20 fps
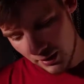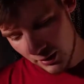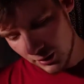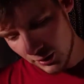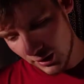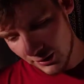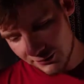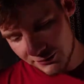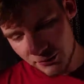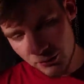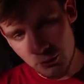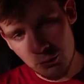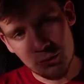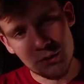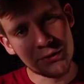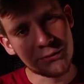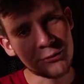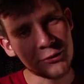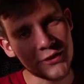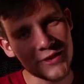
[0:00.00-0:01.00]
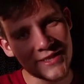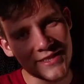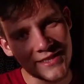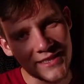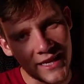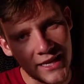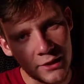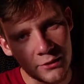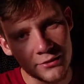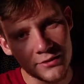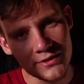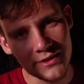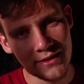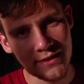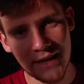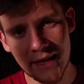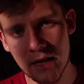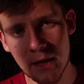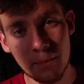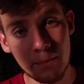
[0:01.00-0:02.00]
You have two different sounds,
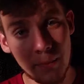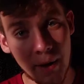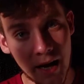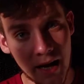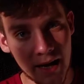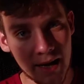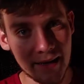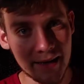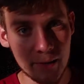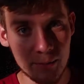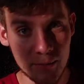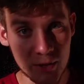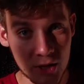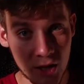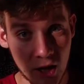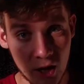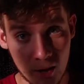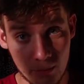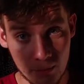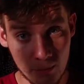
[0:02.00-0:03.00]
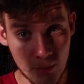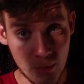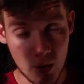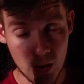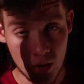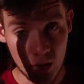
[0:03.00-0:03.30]
and they combine and become